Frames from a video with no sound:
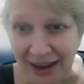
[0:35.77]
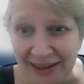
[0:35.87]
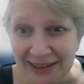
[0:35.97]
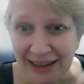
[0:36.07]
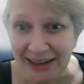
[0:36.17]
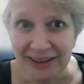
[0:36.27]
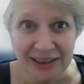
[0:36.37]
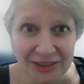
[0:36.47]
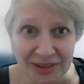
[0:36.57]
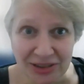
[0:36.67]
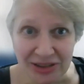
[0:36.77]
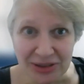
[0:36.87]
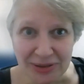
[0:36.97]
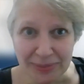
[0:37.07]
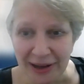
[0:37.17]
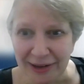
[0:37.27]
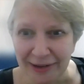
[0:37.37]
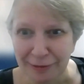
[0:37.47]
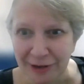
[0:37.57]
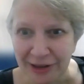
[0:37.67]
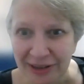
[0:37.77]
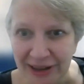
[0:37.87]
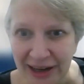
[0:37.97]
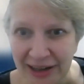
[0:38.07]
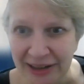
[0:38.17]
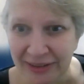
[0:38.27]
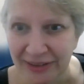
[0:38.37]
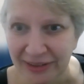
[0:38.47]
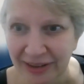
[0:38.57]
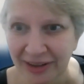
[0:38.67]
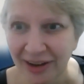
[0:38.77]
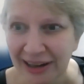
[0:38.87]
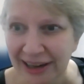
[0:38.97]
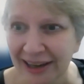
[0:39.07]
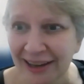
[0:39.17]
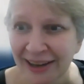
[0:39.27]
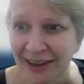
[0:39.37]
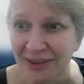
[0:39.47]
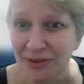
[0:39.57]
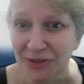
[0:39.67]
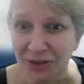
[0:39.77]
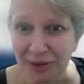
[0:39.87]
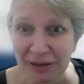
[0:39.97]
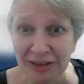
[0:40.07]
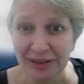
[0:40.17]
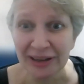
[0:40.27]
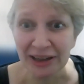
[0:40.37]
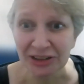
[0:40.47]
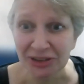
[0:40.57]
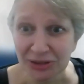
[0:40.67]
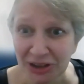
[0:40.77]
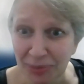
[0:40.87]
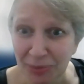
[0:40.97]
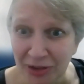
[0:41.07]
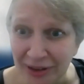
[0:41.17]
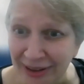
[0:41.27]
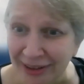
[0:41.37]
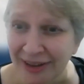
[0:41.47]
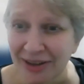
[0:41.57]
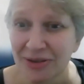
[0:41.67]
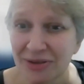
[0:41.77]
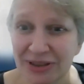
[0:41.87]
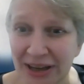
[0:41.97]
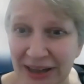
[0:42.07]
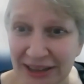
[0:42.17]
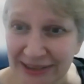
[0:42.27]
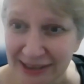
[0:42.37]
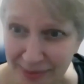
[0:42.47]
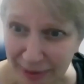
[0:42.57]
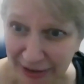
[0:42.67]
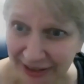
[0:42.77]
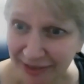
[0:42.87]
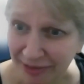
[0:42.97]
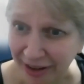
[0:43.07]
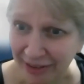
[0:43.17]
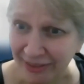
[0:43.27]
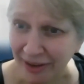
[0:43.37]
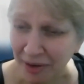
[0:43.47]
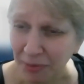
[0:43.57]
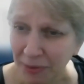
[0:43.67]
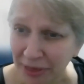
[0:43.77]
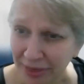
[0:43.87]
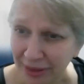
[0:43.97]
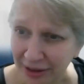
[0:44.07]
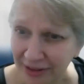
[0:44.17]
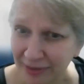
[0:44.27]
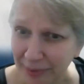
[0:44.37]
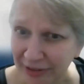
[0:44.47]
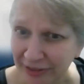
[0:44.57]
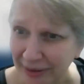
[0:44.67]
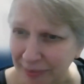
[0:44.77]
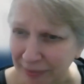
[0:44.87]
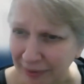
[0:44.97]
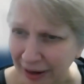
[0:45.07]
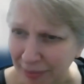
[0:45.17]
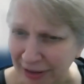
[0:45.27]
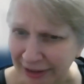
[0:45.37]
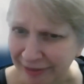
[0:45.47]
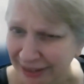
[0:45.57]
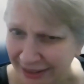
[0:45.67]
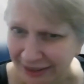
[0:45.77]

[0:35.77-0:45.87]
I'd like to introduce my friend and colleague who's joining me today, Sean Thompson, who's an accessibility advisor with a disability, I believe.